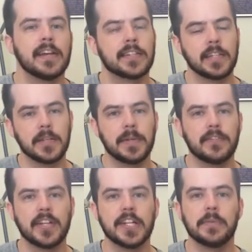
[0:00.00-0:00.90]
It's a little bit
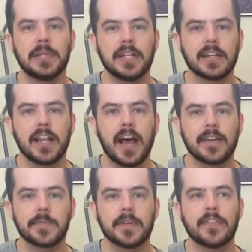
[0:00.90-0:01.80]
of an intermediate
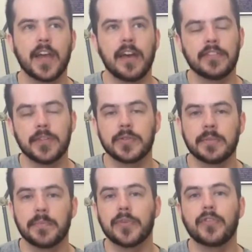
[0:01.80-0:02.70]
class, but if you haven't used
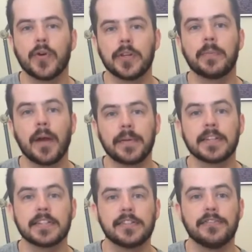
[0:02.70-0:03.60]
them before, you probably
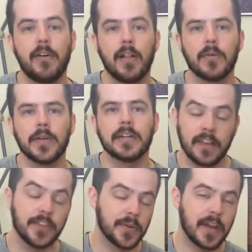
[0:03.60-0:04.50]
can still follow it.
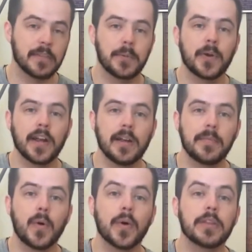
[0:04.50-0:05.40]
If you don't have the
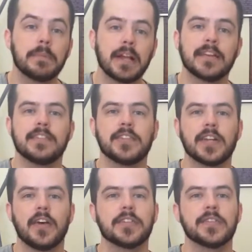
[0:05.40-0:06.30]
program or the plugins, you
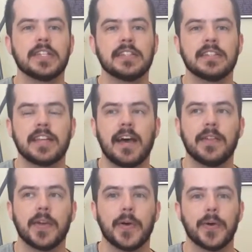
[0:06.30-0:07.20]
can also easily
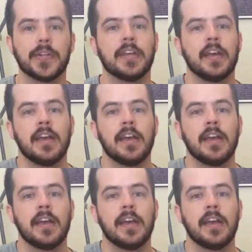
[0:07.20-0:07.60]
download upload